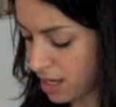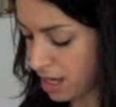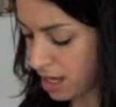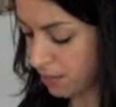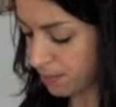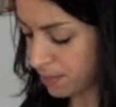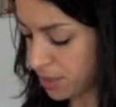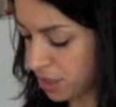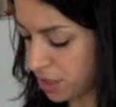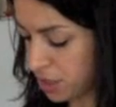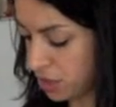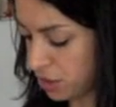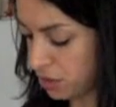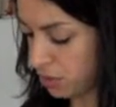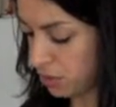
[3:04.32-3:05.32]
up to
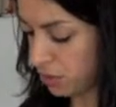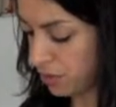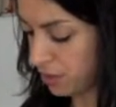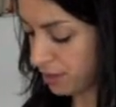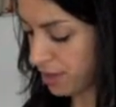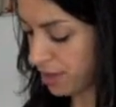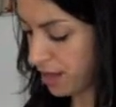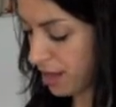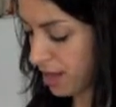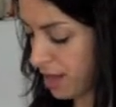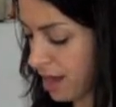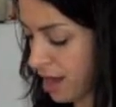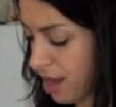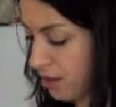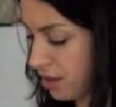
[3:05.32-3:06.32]
you
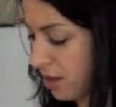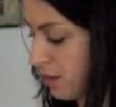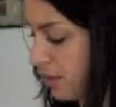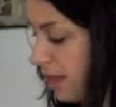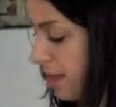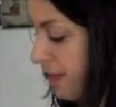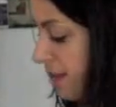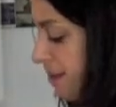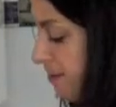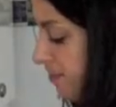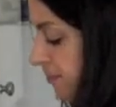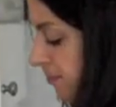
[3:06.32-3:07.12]
how you like it.